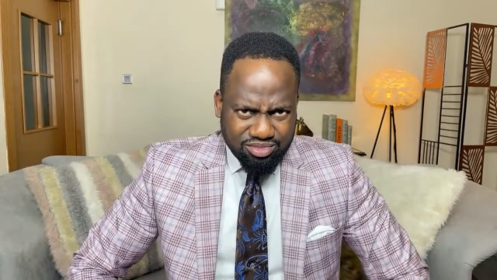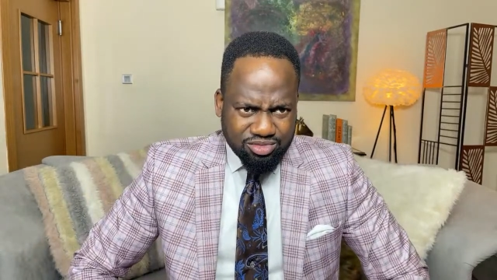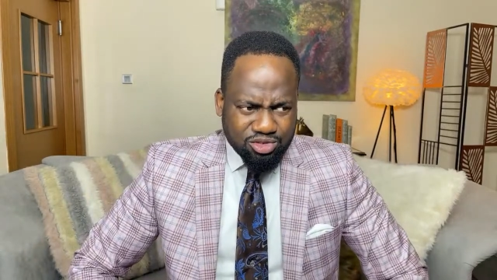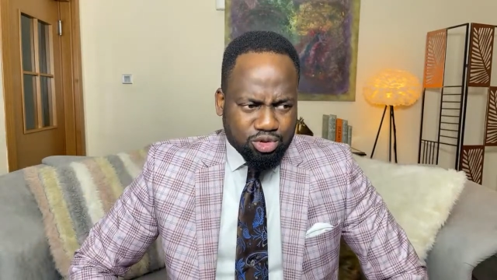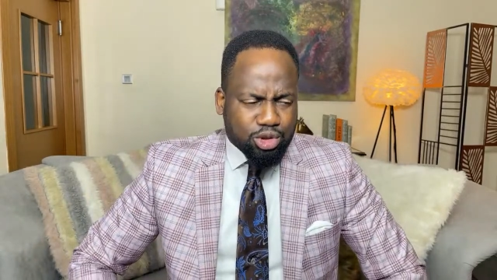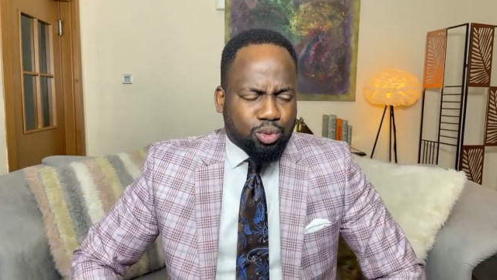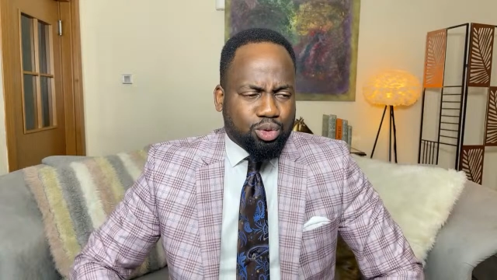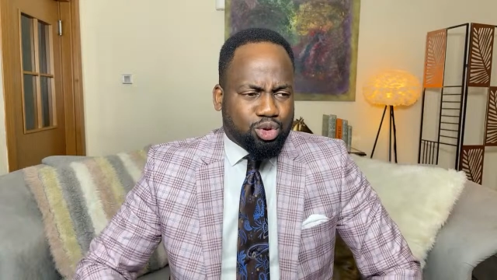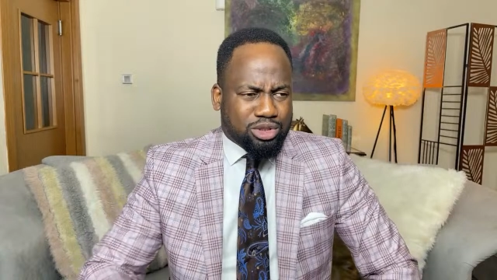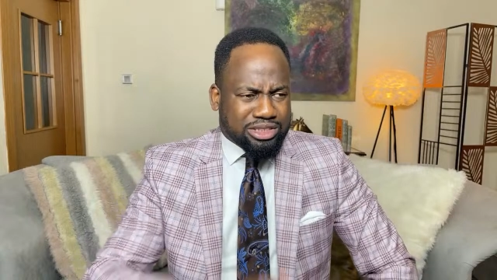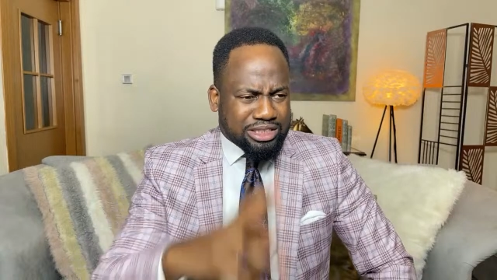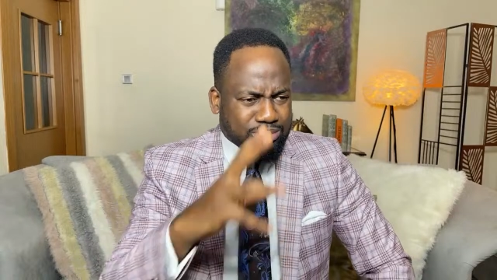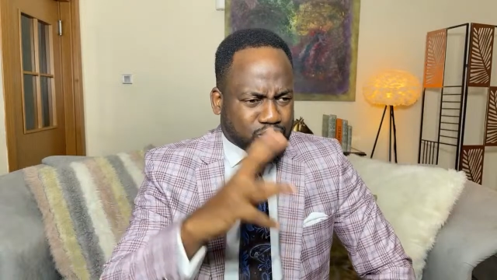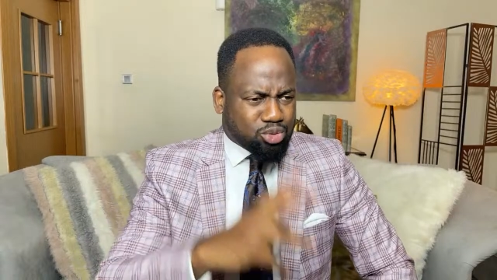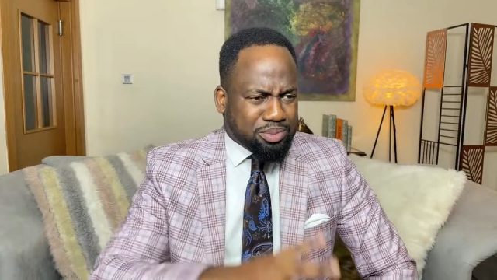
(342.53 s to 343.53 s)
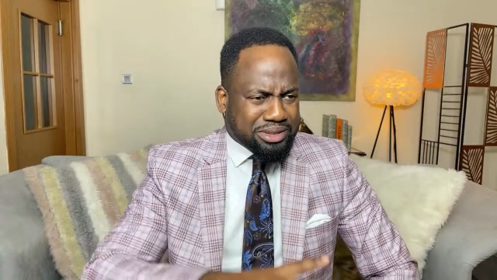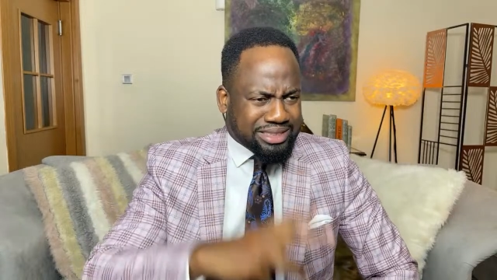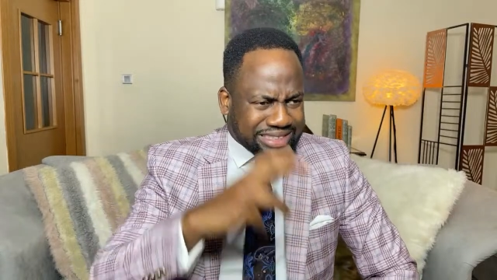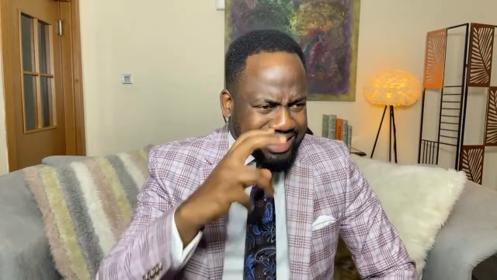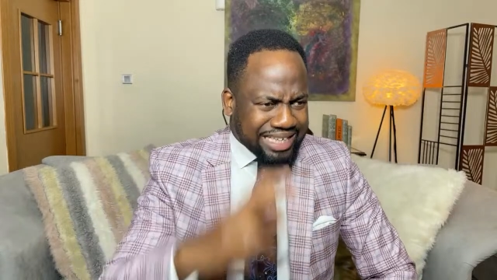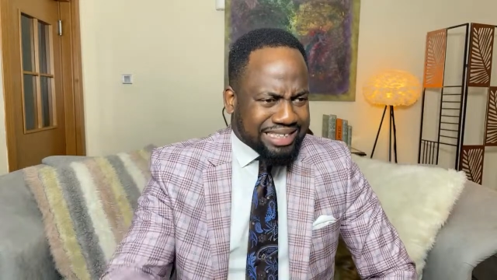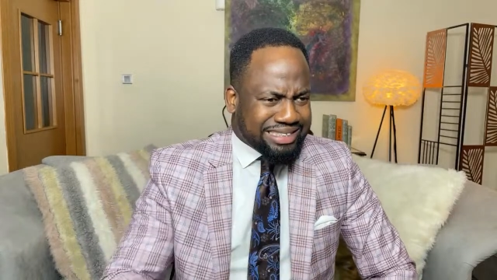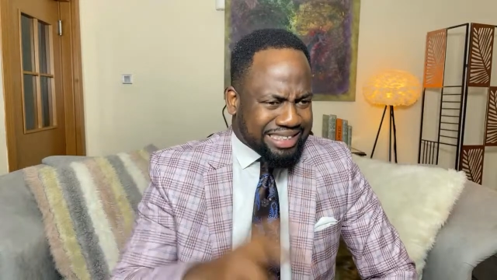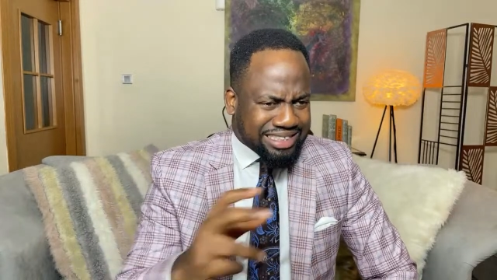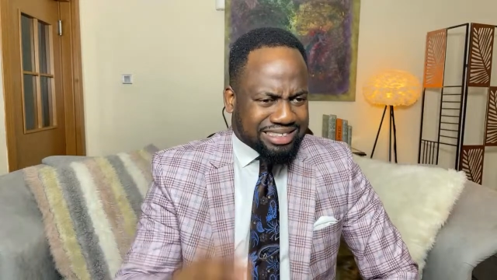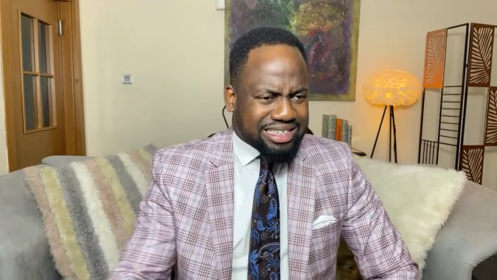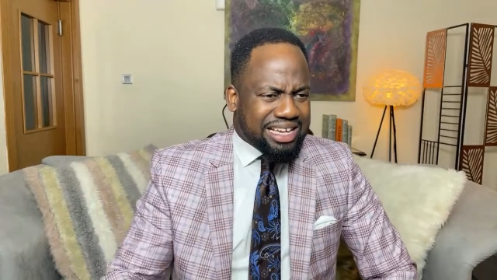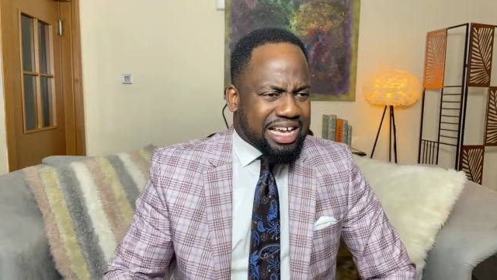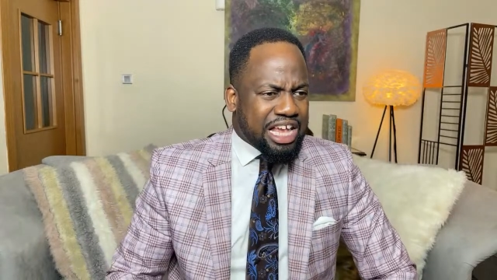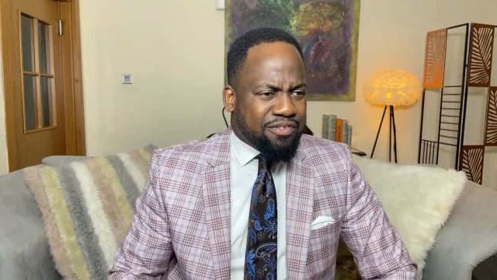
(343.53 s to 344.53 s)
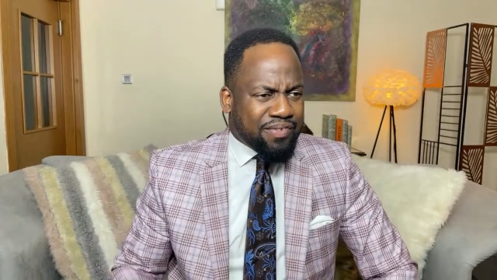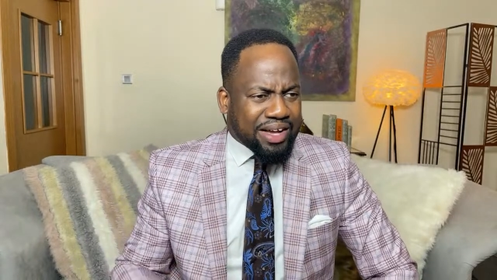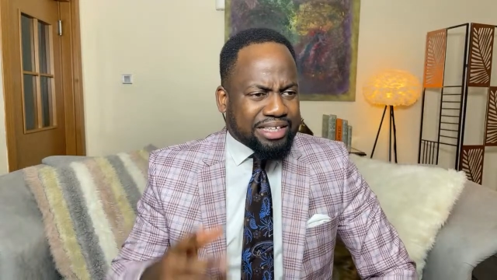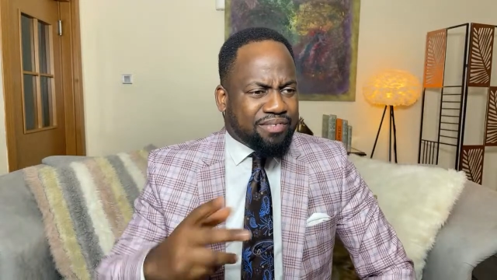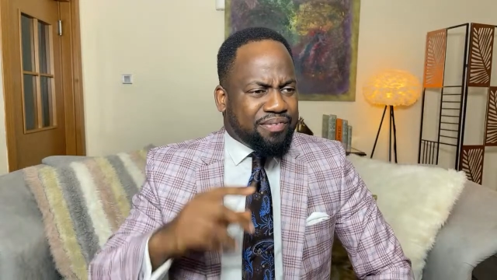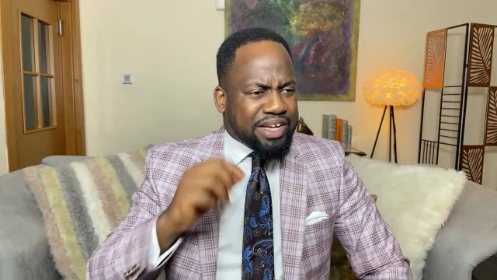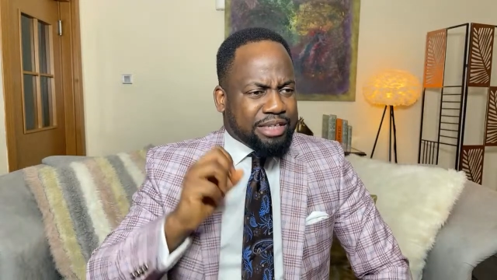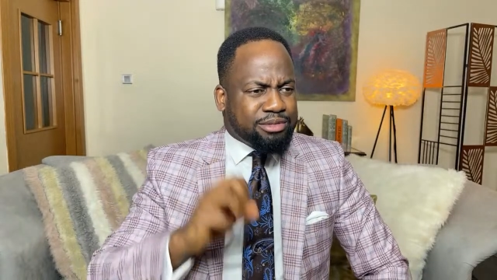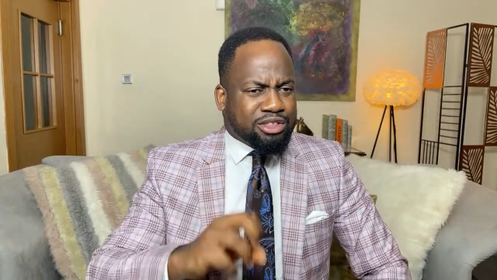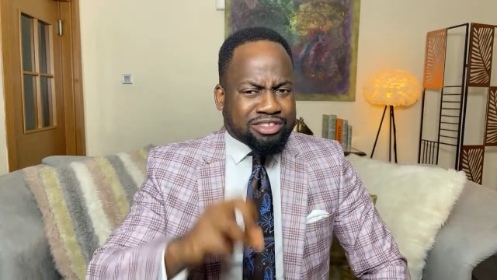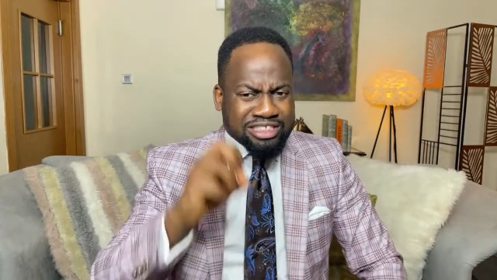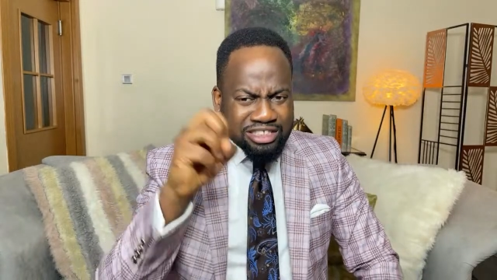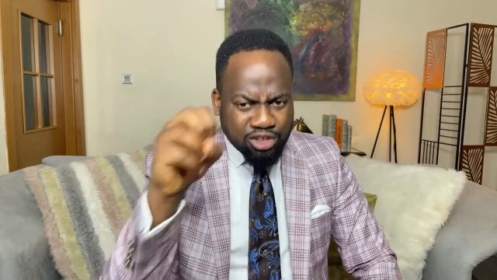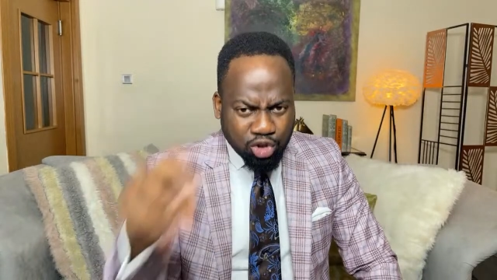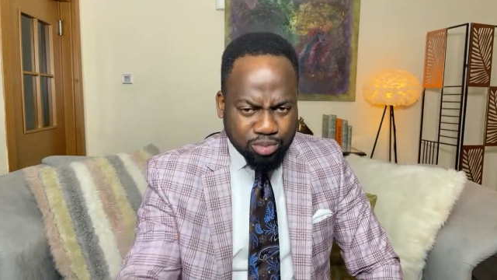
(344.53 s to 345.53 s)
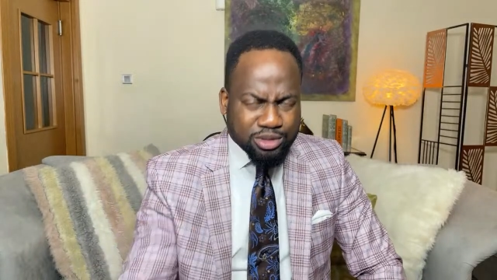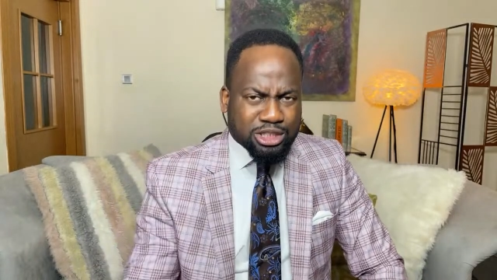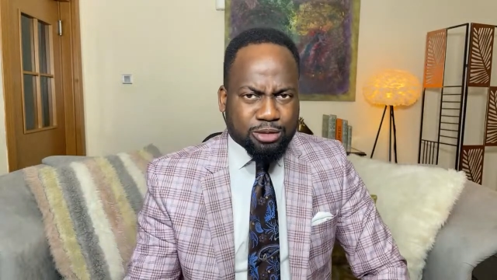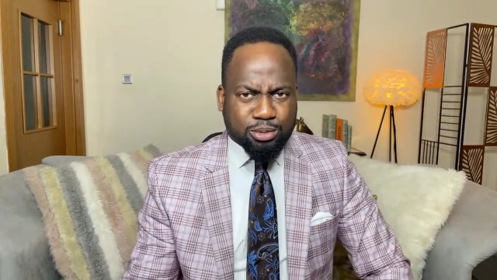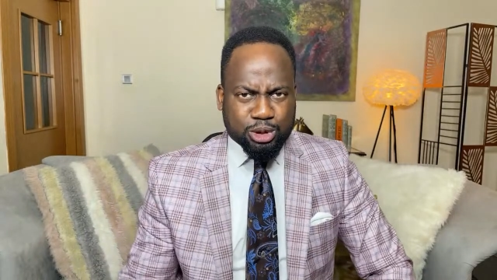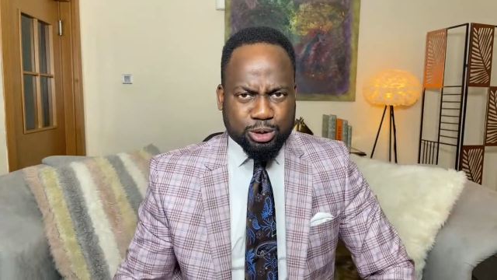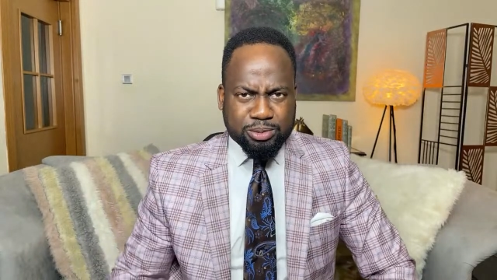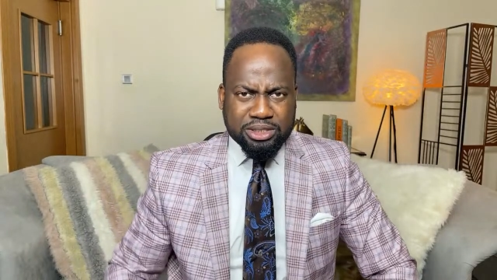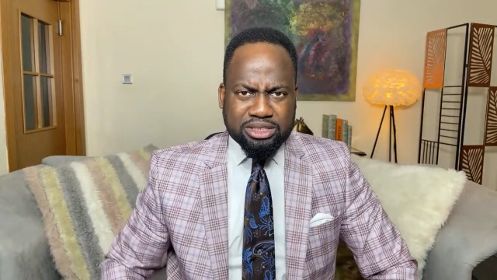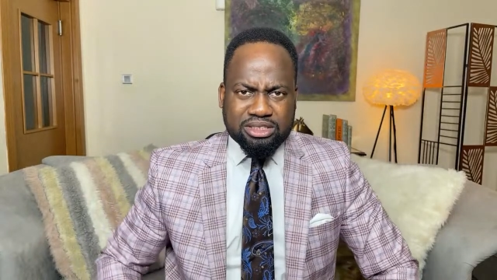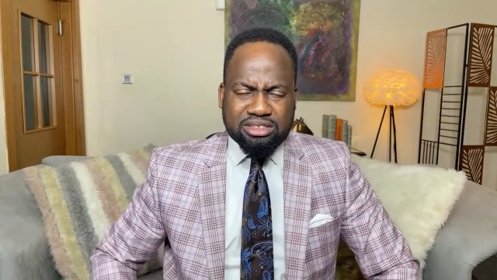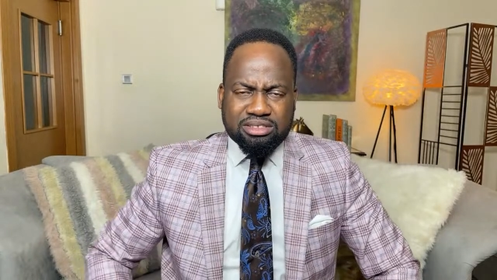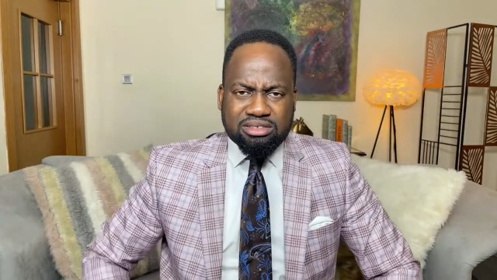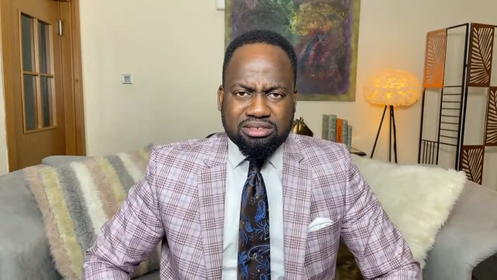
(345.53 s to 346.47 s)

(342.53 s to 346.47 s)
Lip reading: So they want to seem to be saying things. In fact, they find themselves interrupting the prospects.